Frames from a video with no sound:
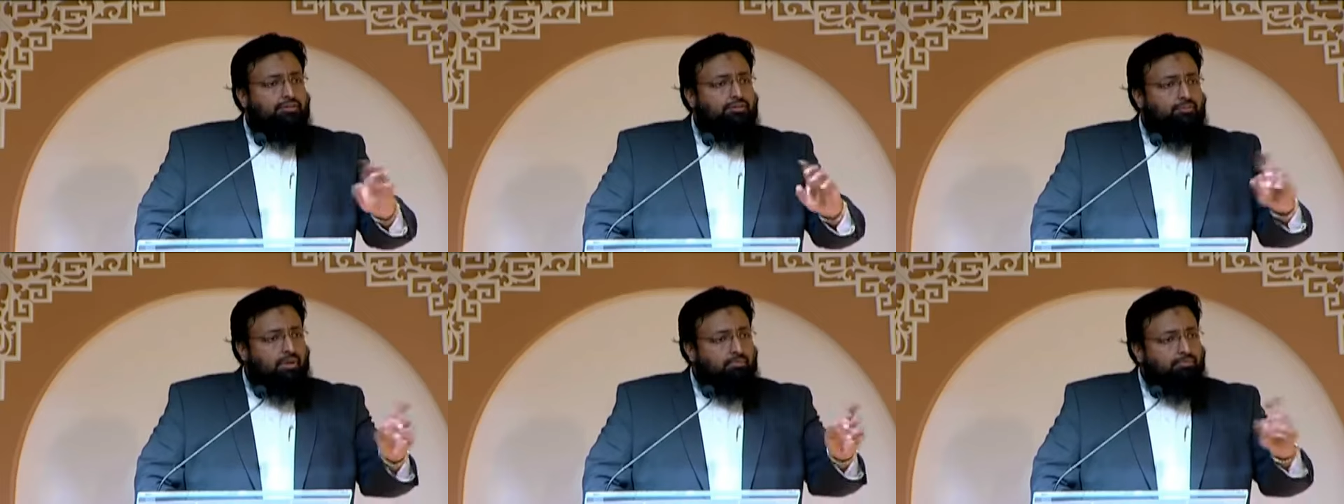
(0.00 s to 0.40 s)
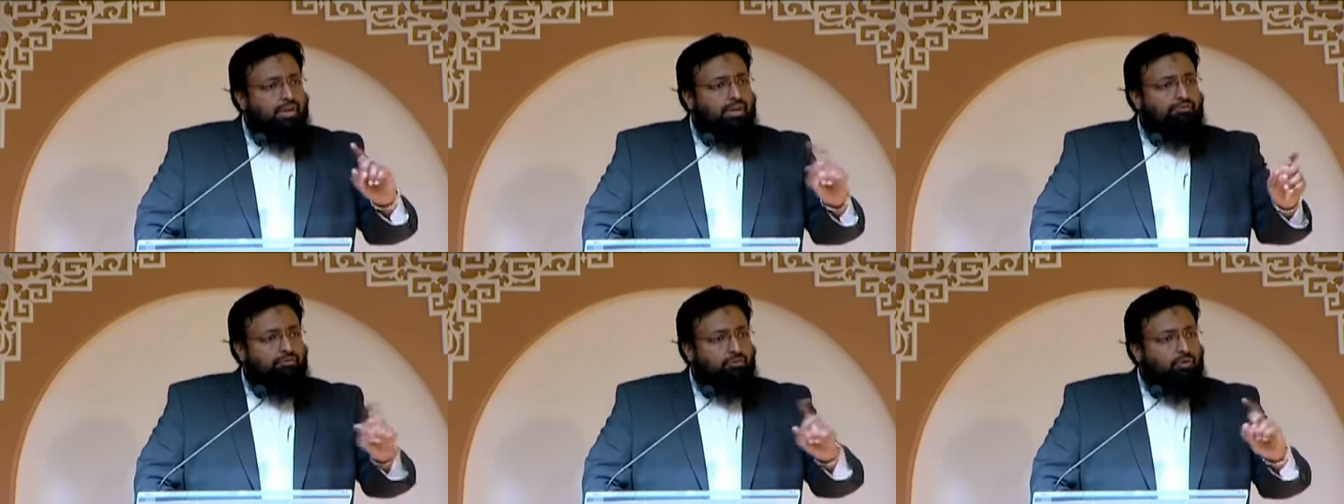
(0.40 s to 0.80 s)

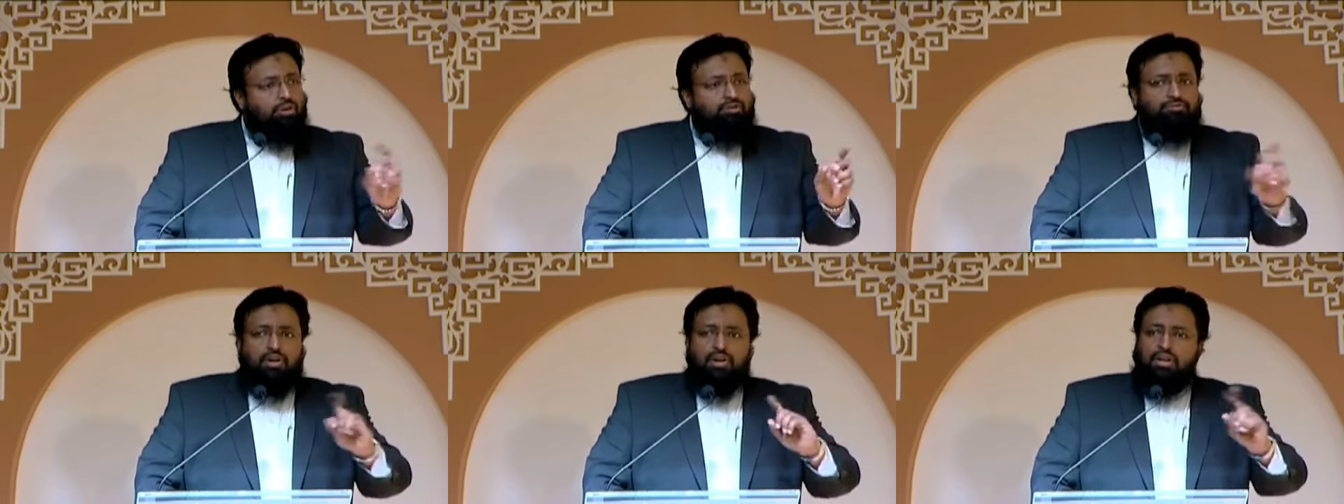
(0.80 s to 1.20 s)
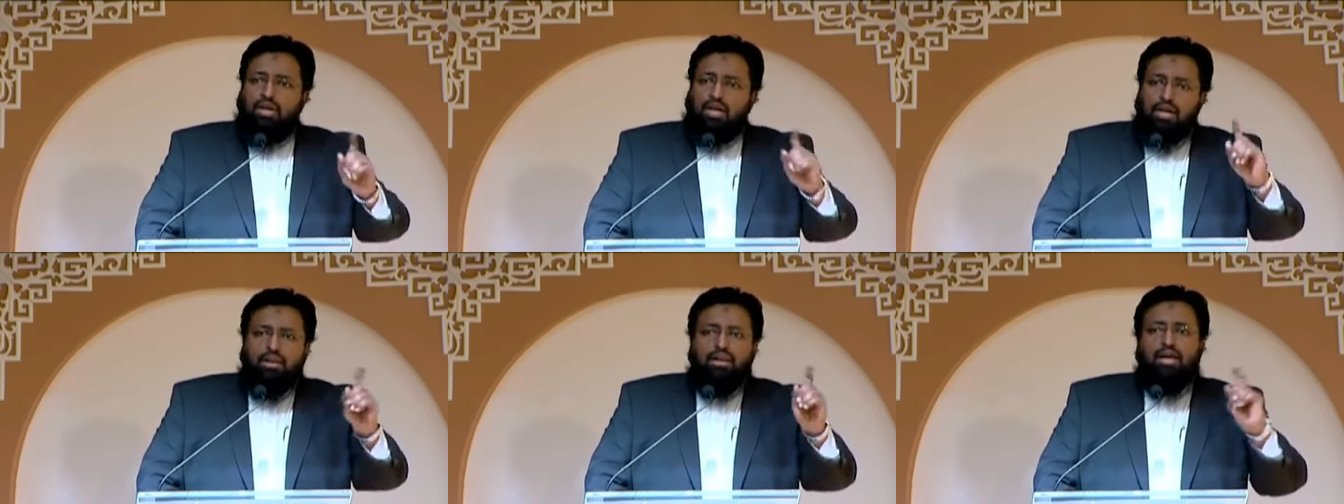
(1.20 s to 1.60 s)
Remember, if you work for
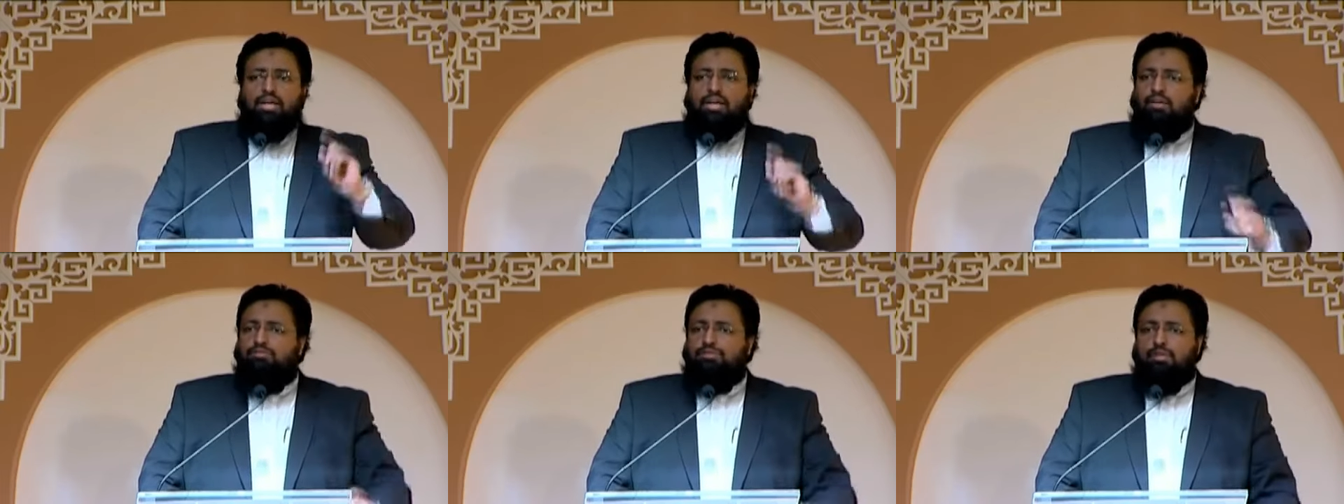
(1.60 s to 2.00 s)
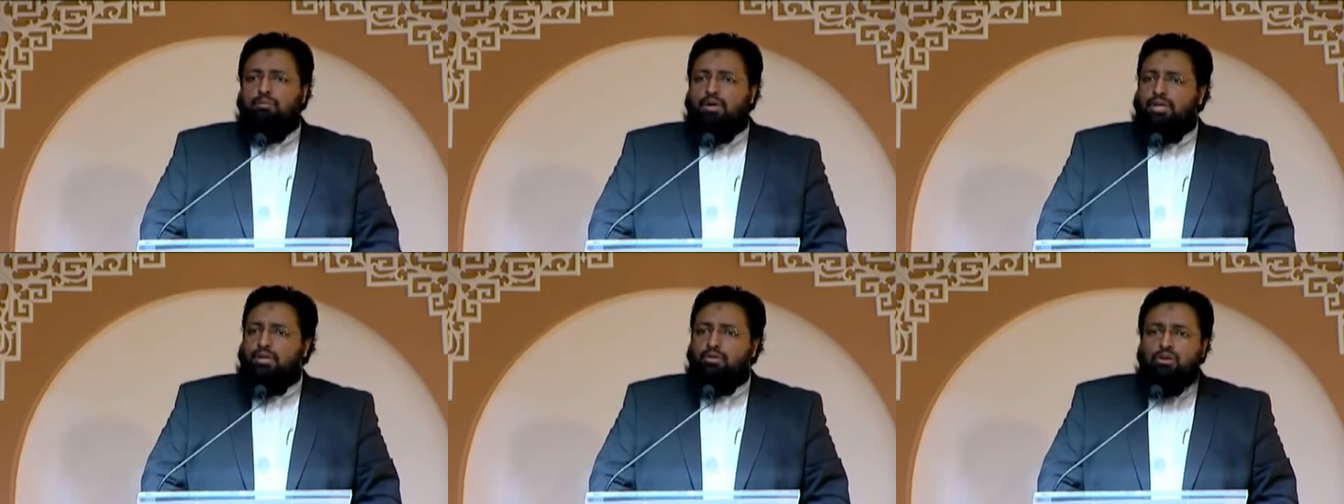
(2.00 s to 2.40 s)
Allah, Allah gives the
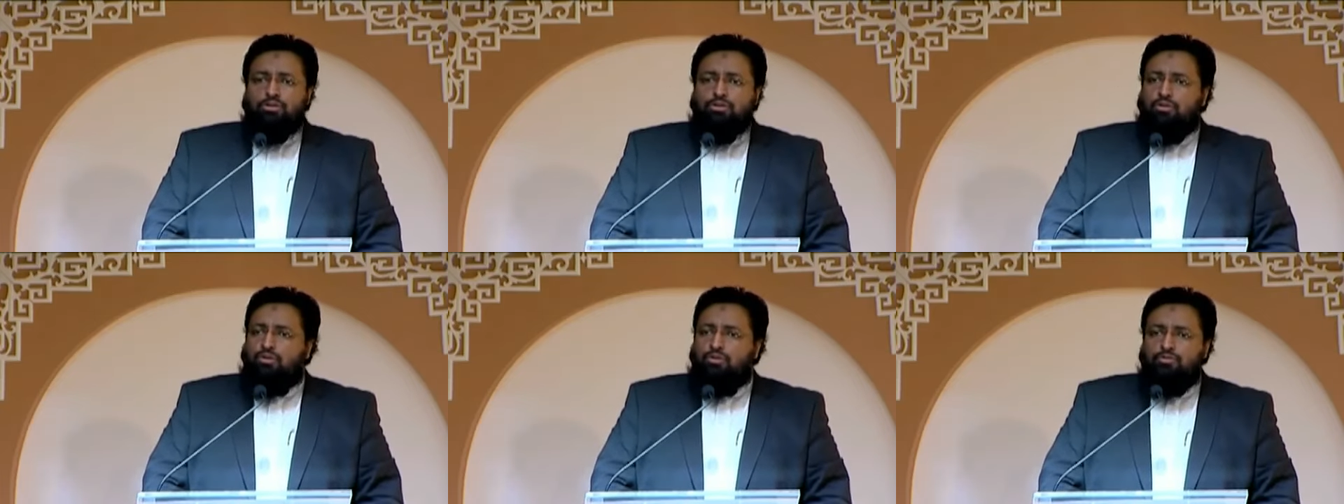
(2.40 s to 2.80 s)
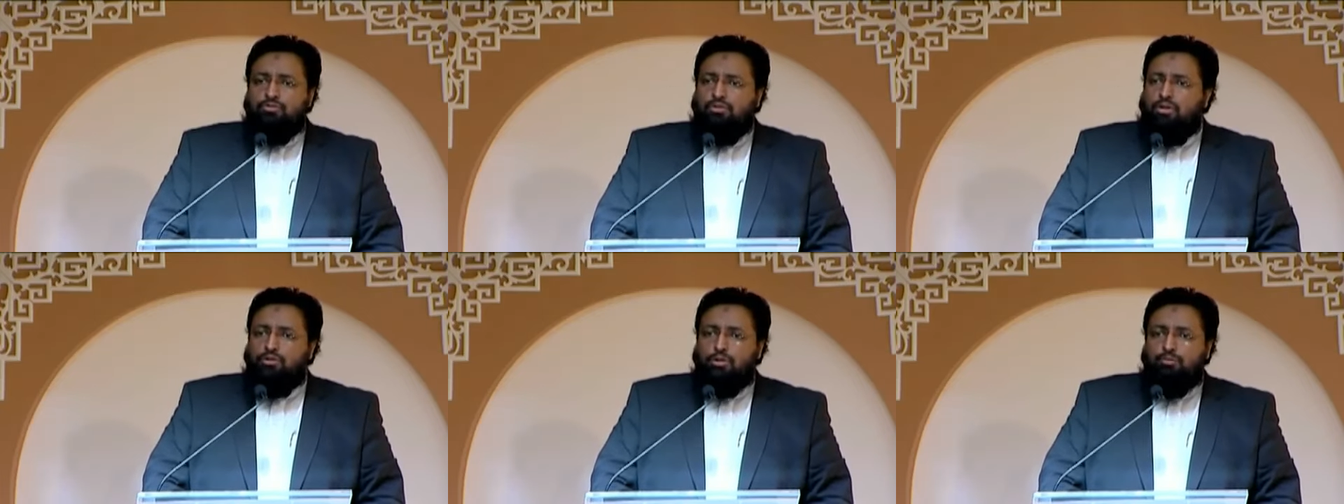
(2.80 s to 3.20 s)
money, not your
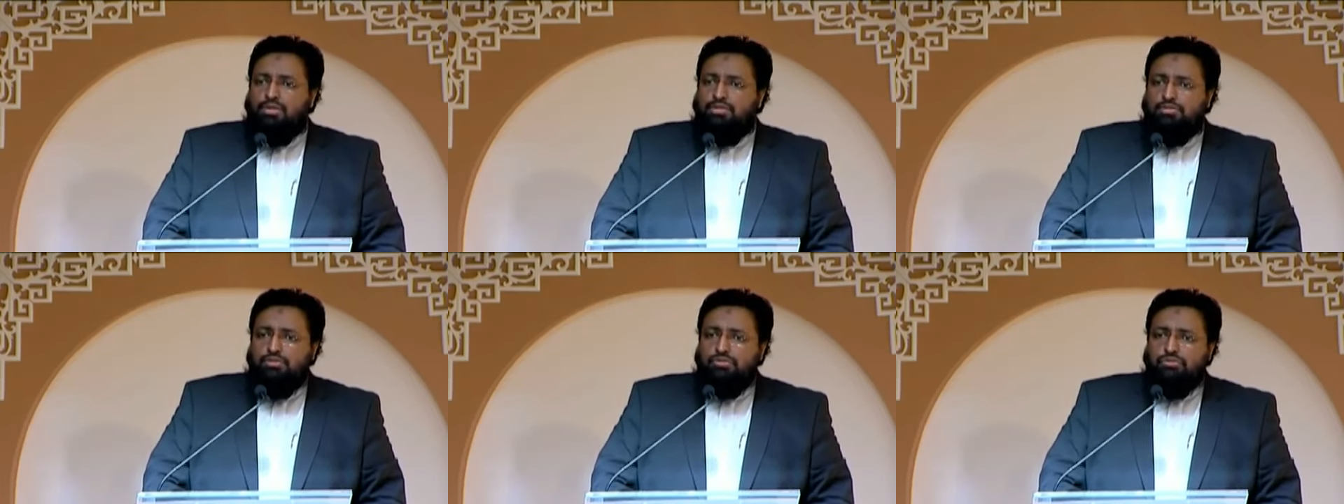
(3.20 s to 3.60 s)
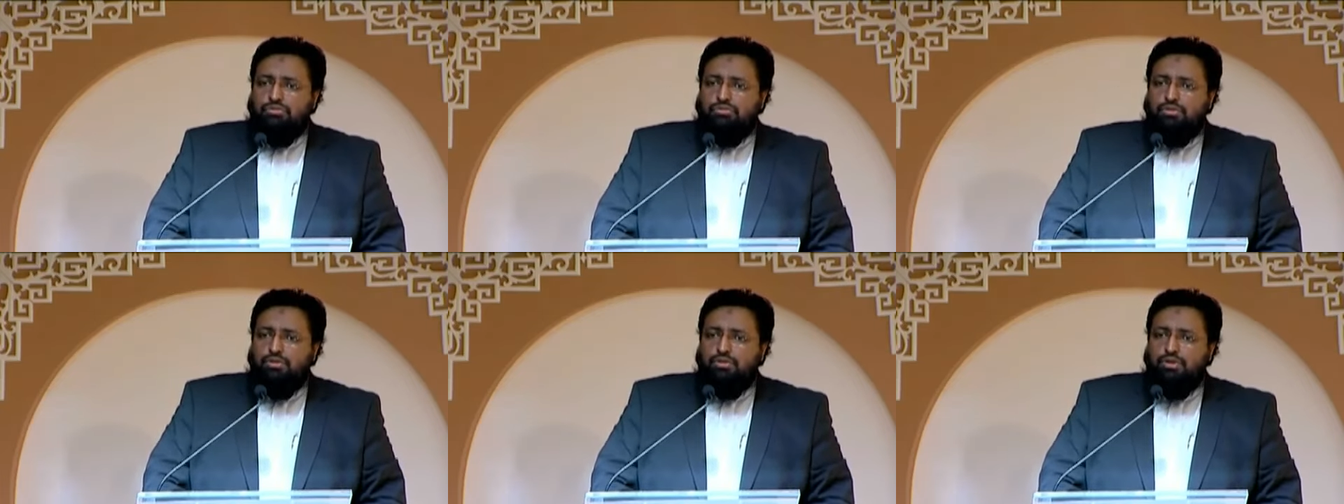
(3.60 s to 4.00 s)

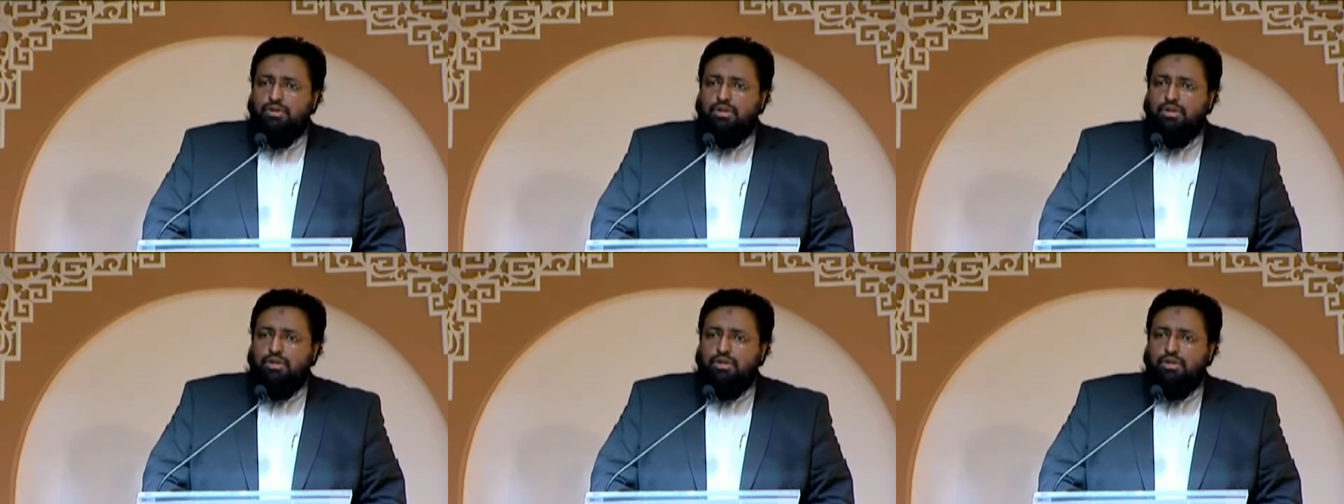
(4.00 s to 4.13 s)
business.